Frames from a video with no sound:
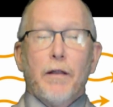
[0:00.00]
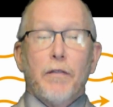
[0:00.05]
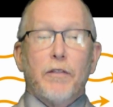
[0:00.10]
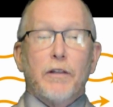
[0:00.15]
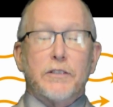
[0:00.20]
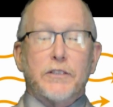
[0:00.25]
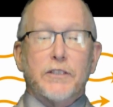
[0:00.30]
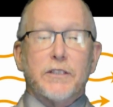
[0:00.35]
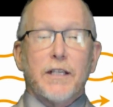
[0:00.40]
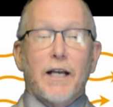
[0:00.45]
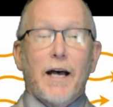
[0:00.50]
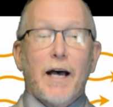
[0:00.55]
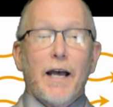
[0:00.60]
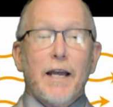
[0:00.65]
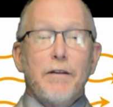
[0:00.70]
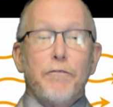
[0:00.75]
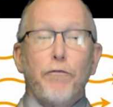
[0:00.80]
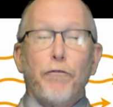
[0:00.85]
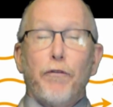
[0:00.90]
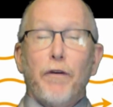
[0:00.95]
The
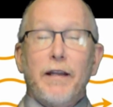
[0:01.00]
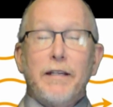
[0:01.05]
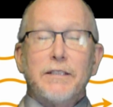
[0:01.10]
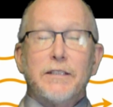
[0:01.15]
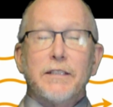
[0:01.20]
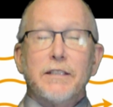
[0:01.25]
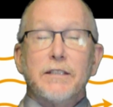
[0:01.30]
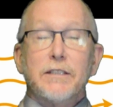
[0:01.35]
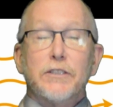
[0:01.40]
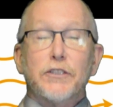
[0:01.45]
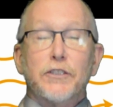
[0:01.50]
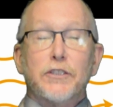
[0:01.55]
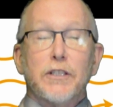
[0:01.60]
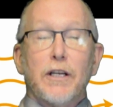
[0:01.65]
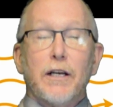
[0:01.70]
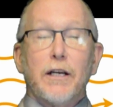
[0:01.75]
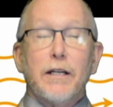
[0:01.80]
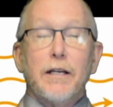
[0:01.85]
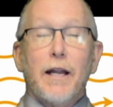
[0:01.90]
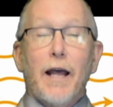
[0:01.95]
side facing the
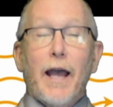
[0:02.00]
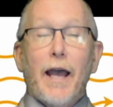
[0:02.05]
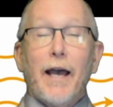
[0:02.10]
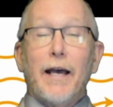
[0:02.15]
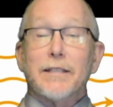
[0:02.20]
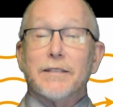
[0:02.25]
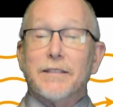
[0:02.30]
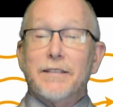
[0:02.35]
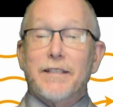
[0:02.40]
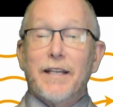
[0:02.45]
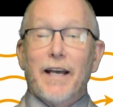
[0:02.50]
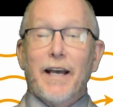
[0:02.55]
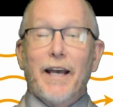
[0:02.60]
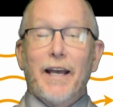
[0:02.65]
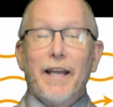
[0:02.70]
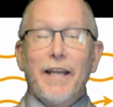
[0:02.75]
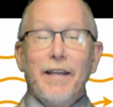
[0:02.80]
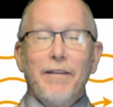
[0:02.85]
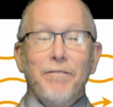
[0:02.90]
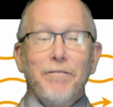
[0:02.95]
sun has
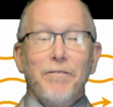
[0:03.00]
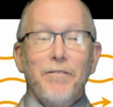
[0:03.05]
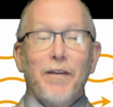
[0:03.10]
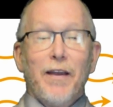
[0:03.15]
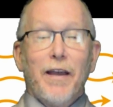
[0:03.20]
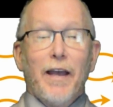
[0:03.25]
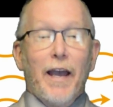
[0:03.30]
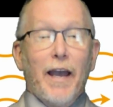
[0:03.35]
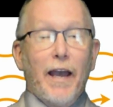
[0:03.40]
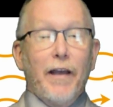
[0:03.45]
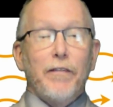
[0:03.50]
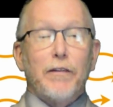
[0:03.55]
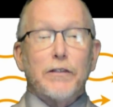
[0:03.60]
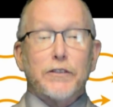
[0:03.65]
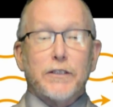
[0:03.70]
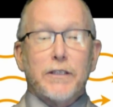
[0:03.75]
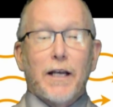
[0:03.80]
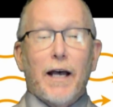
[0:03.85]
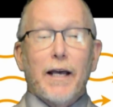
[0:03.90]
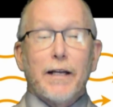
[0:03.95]
day, and the
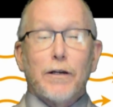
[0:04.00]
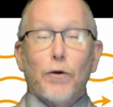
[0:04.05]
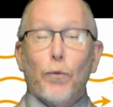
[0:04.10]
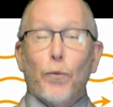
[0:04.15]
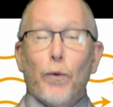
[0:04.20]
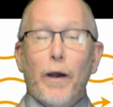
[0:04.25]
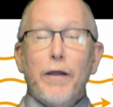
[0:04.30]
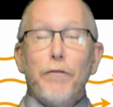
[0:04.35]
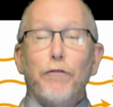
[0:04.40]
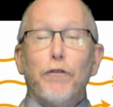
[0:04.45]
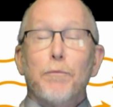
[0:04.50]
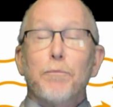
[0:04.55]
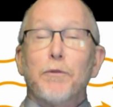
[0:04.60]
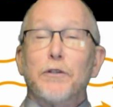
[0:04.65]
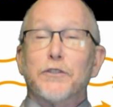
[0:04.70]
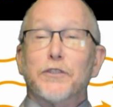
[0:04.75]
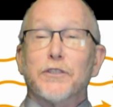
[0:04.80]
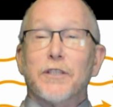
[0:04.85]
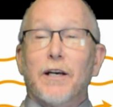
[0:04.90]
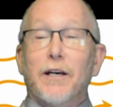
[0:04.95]
side away from
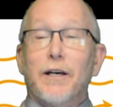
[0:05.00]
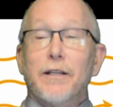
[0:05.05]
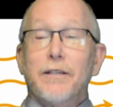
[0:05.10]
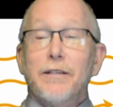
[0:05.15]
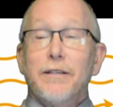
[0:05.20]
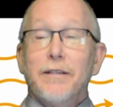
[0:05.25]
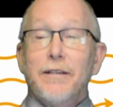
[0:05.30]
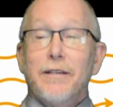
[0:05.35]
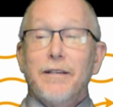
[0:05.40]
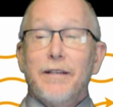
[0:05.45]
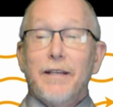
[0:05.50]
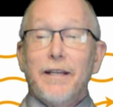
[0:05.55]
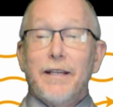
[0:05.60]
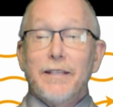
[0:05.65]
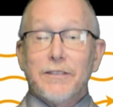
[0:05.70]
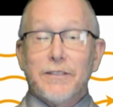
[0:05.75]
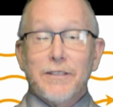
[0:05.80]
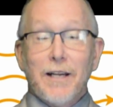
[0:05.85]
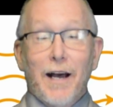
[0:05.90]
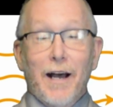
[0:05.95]
the sun
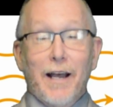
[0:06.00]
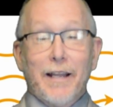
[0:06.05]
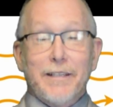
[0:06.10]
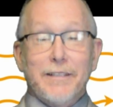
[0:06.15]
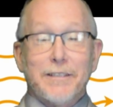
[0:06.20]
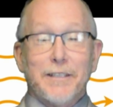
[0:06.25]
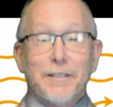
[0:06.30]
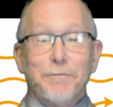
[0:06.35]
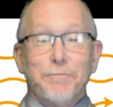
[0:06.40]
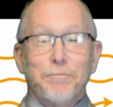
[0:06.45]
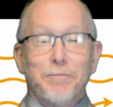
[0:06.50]
is night.